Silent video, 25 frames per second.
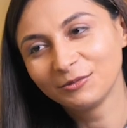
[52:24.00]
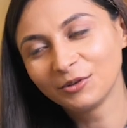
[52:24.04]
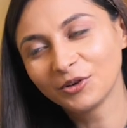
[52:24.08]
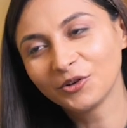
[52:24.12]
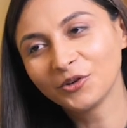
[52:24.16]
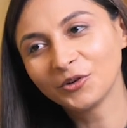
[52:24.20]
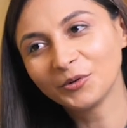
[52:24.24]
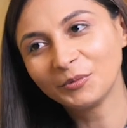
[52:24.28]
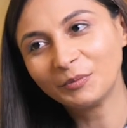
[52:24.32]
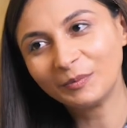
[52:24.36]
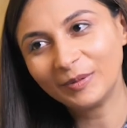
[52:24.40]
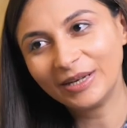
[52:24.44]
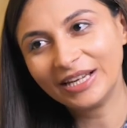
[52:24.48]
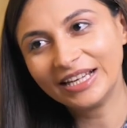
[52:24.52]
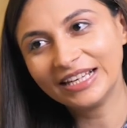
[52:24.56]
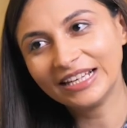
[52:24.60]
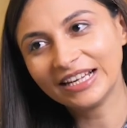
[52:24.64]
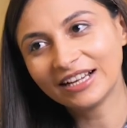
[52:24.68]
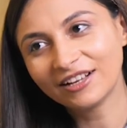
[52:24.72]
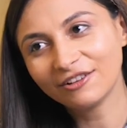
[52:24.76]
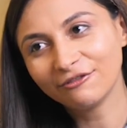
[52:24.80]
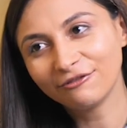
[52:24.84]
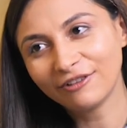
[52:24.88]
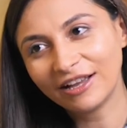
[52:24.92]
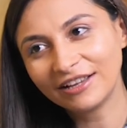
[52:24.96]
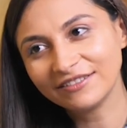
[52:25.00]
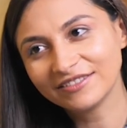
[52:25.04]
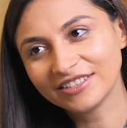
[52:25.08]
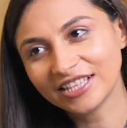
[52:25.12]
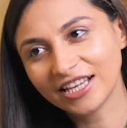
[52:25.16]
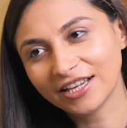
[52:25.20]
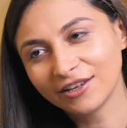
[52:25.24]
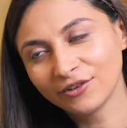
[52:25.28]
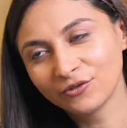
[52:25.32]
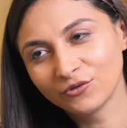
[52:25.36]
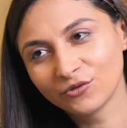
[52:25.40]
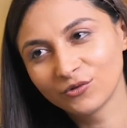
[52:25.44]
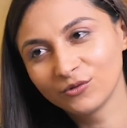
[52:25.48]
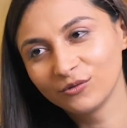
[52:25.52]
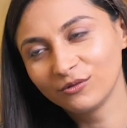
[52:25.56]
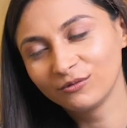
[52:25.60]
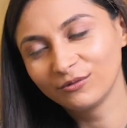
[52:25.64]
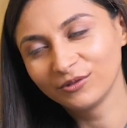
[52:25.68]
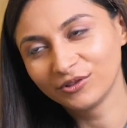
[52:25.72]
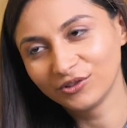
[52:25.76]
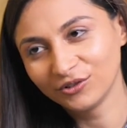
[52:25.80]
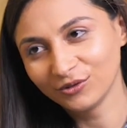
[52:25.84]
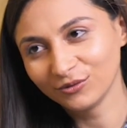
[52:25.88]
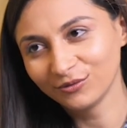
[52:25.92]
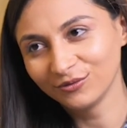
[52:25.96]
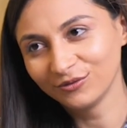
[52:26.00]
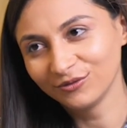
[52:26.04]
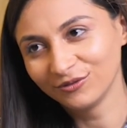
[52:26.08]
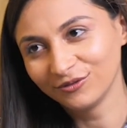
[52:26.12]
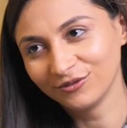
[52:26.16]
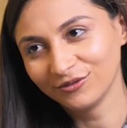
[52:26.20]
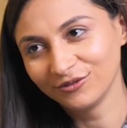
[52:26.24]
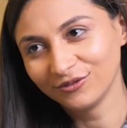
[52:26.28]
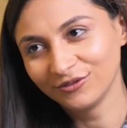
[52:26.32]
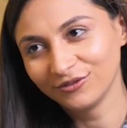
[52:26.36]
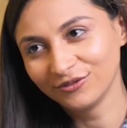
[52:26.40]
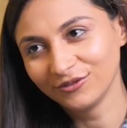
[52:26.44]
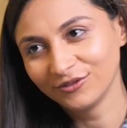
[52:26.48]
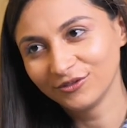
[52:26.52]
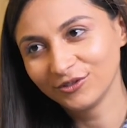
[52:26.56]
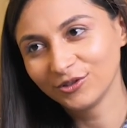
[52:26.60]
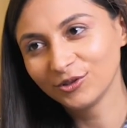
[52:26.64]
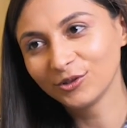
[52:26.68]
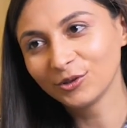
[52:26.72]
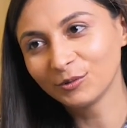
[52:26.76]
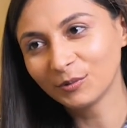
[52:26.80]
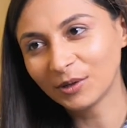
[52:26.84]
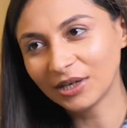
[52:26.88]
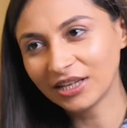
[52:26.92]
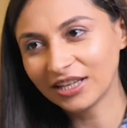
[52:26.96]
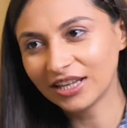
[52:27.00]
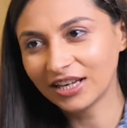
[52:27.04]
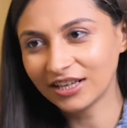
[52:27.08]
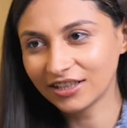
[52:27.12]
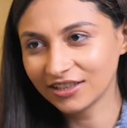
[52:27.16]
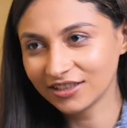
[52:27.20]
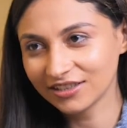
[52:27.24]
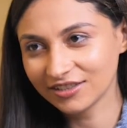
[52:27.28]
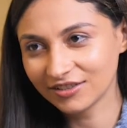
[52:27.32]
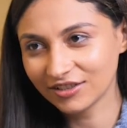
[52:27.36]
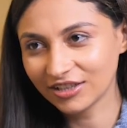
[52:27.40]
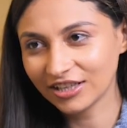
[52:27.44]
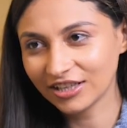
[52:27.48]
We're going to play like a 5-second rule with you. You know what that is,